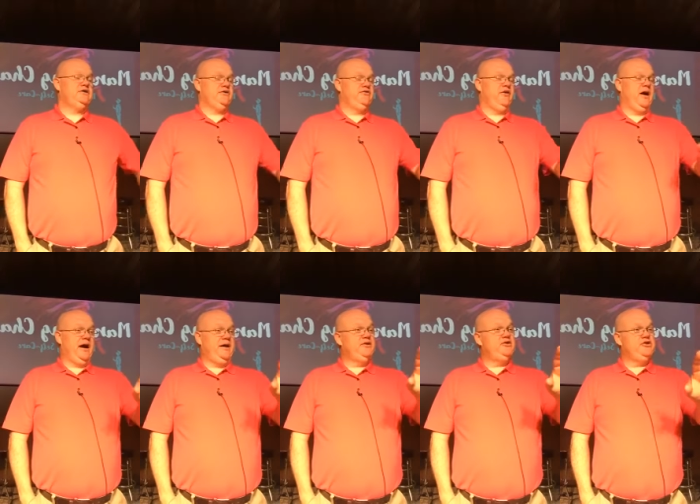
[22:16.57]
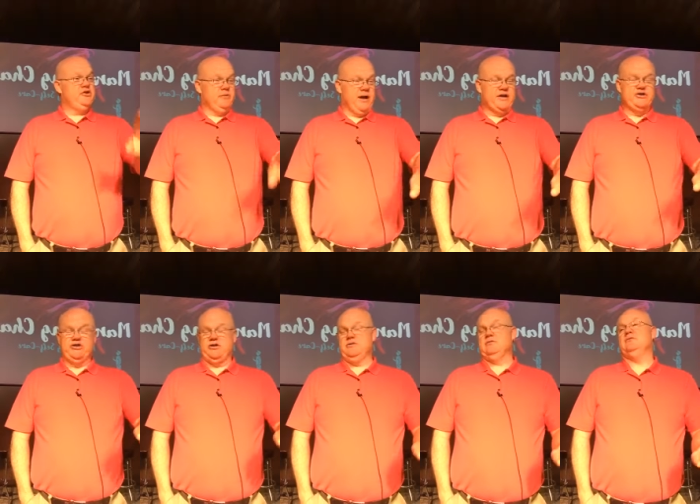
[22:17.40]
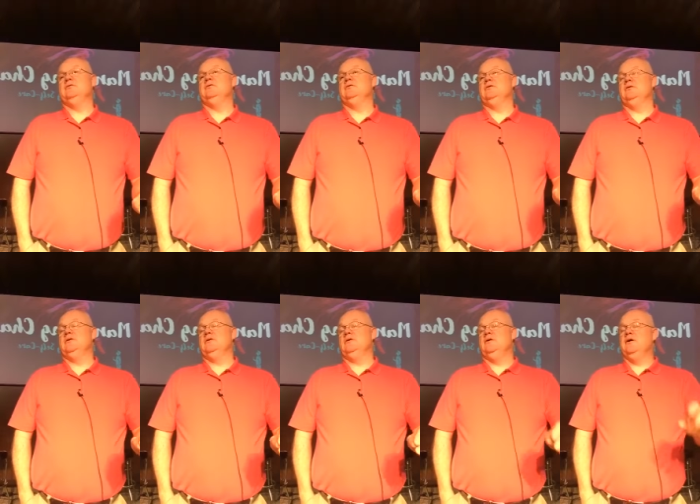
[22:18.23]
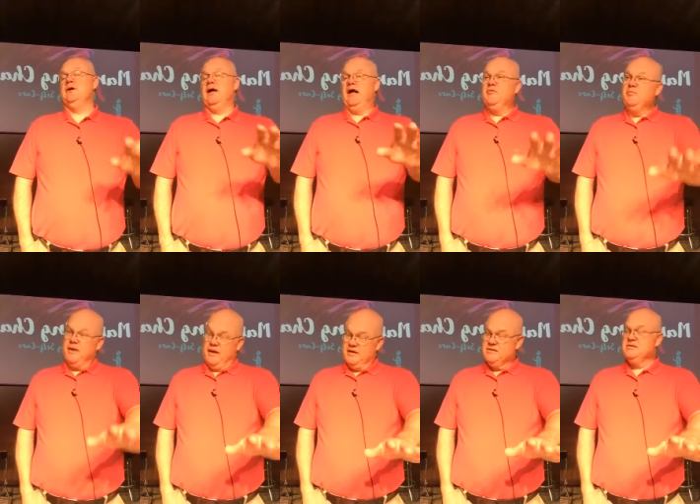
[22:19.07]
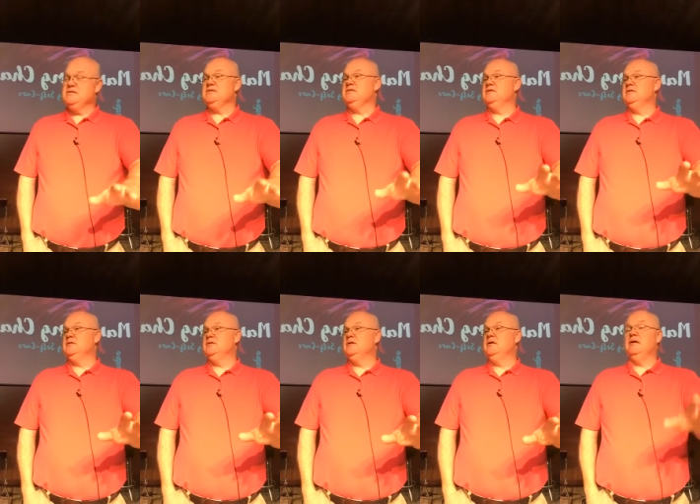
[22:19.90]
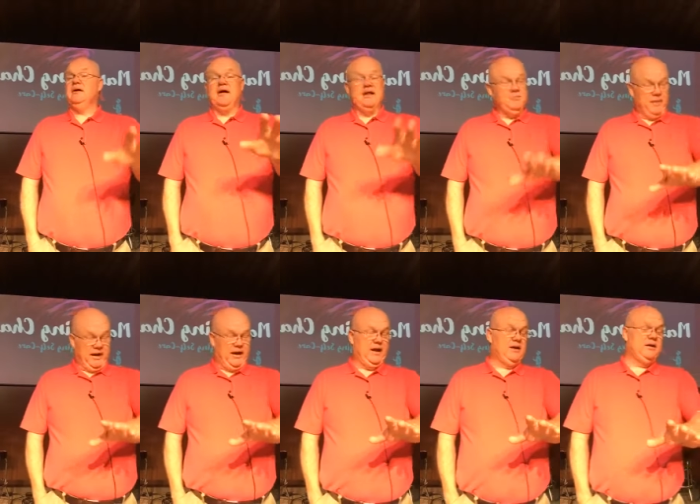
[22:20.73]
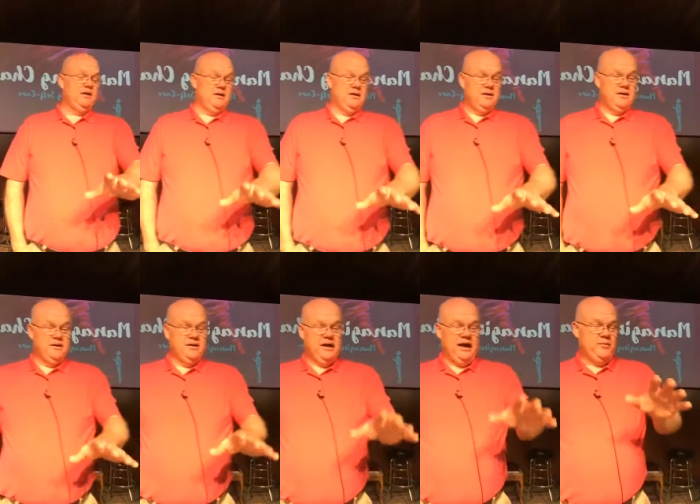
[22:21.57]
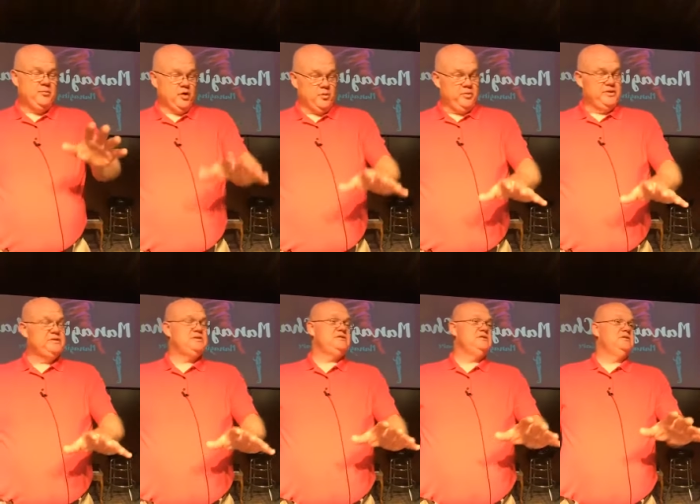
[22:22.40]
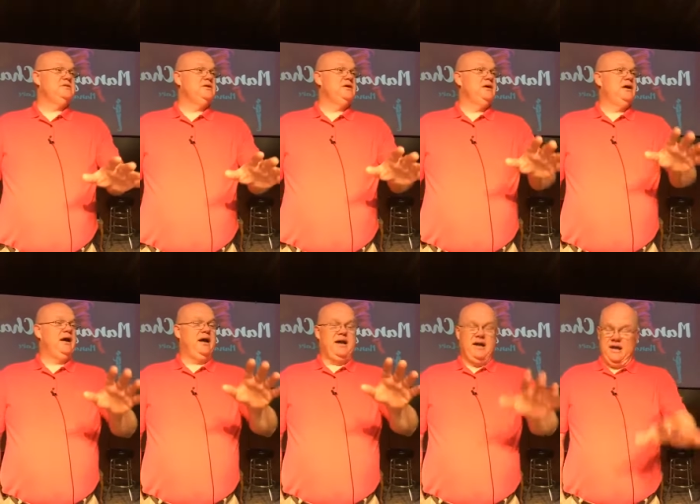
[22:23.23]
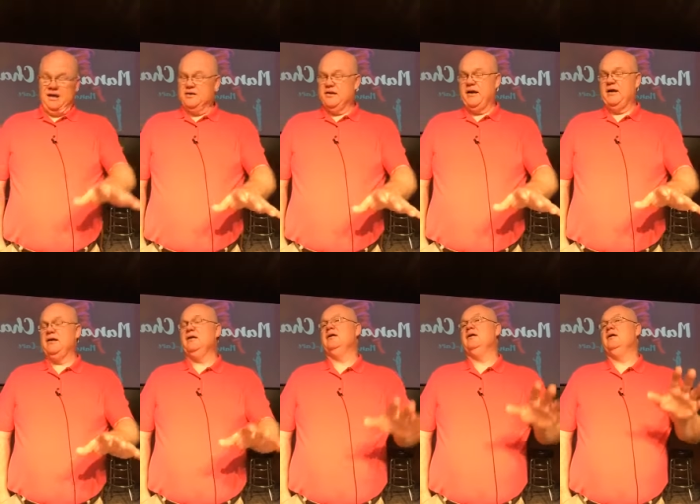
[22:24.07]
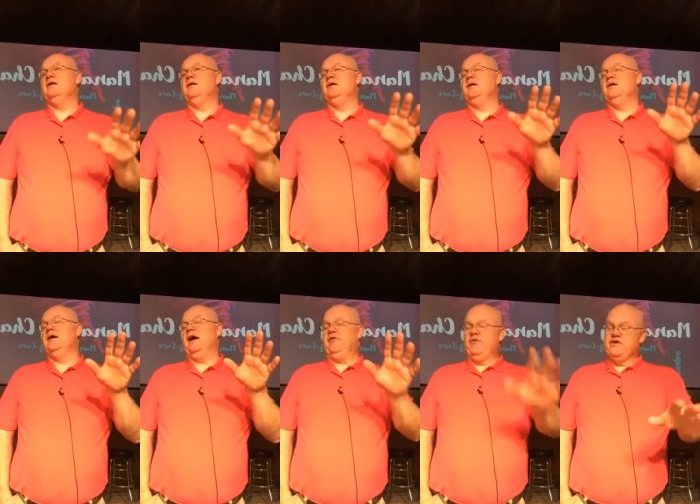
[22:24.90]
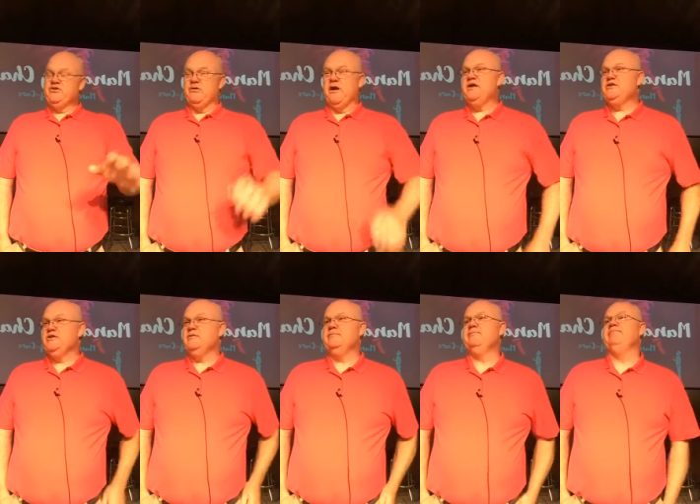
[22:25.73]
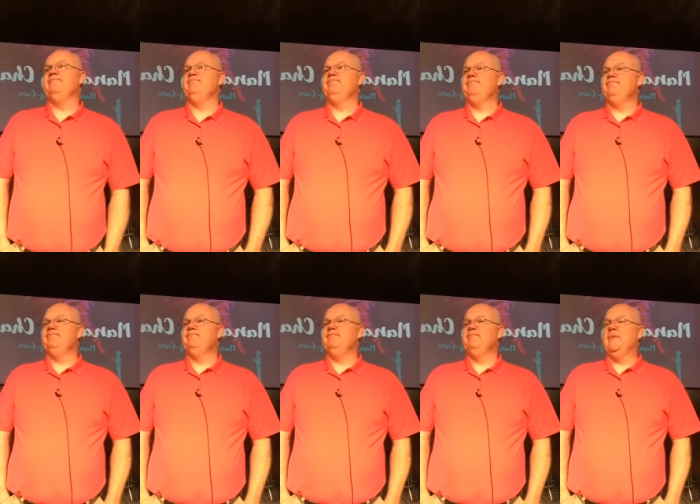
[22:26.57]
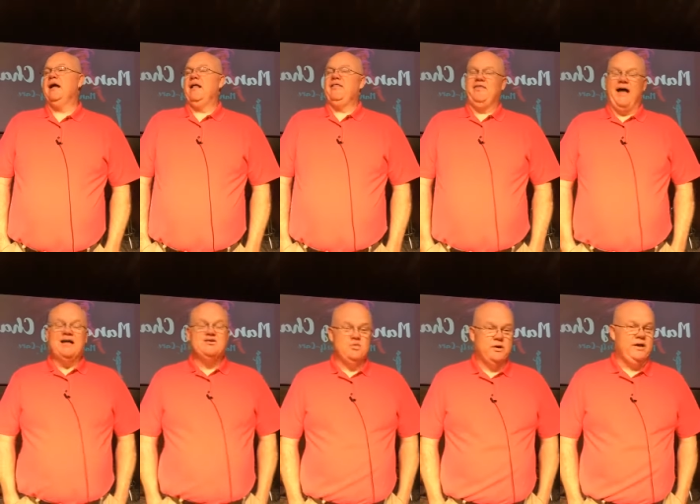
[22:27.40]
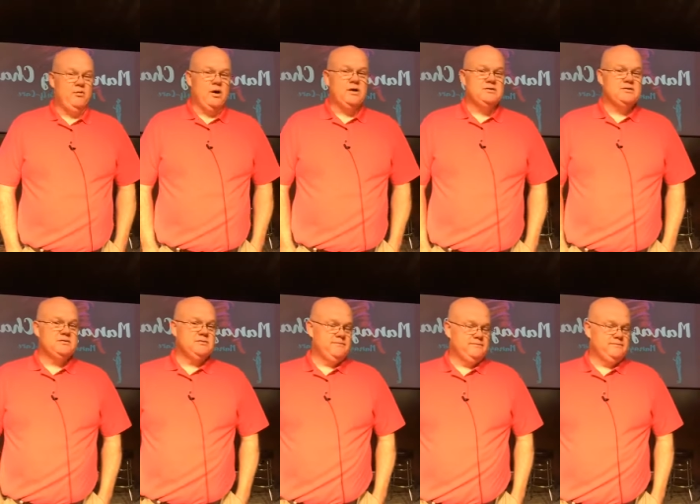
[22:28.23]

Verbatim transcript: to find direction and peace and meaning and purpose and healing and restoration. That's what he wants.